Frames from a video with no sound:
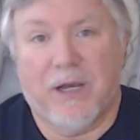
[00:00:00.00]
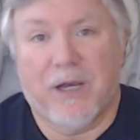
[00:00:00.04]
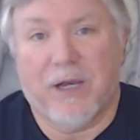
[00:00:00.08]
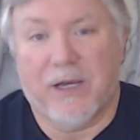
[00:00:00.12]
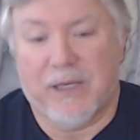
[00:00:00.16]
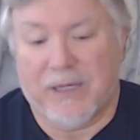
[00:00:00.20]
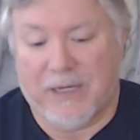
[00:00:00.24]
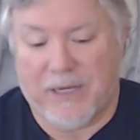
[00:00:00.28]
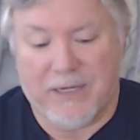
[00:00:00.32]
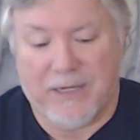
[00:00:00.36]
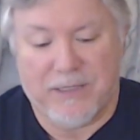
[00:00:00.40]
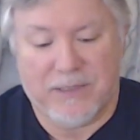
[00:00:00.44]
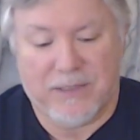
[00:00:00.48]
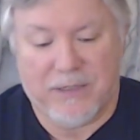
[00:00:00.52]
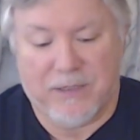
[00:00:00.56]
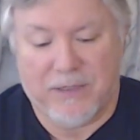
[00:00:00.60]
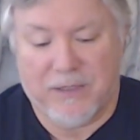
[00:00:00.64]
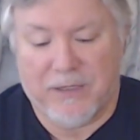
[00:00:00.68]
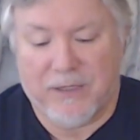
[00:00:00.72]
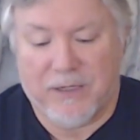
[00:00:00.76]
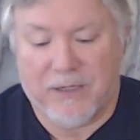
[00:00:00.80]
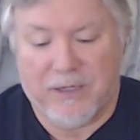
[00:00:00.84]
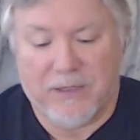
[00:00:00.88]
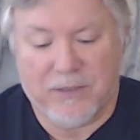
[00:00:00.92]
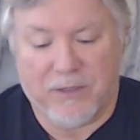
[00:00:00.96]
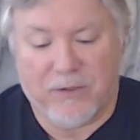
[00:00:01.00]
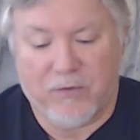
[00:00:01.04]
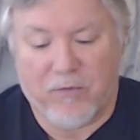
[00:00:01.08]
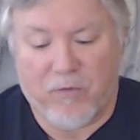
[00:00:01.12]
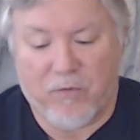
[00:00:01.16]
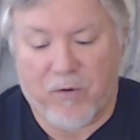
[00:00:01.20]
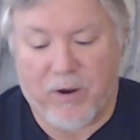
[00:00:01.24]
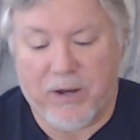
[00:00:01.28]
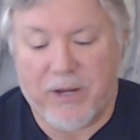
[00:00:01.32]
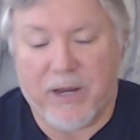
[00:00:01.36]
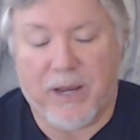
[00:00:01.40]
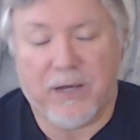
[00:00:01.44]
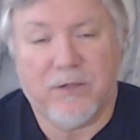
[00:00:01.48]
It's a
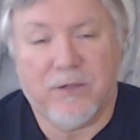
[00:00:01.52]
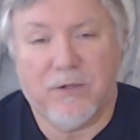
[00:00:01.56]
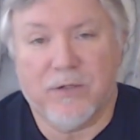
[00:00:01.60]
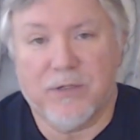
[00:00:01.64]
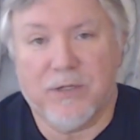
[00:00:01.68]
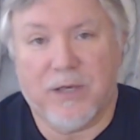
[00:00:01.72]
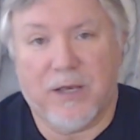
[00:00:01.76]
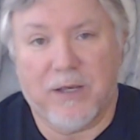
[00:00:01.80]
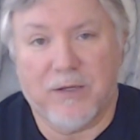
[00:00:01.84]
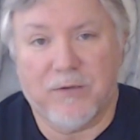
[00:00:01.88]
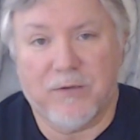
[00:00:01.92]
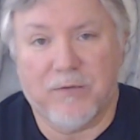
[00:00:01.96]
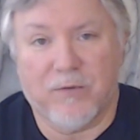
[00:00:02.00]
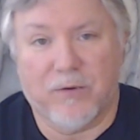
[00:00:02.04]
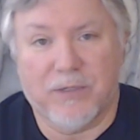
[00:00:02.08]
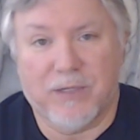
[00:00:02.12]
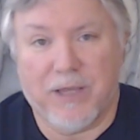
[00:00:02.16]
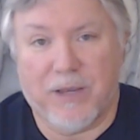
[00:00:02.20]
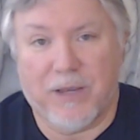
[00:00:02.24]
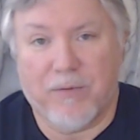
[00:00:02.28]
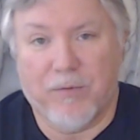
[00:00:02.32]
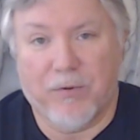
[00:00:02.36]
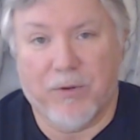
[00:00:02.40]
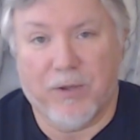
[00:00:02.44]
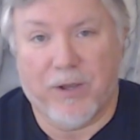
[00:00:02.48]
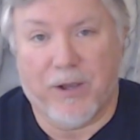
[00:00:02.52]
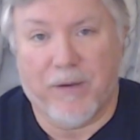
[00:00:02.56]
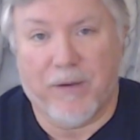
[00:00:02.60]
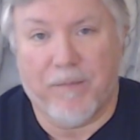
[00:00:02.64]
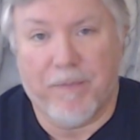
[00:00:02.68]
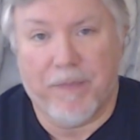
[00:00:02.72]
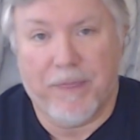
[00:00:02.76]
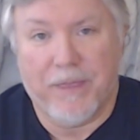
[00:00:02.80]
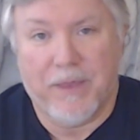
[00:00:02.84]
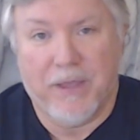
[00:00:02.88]
great exercise for a tabletop.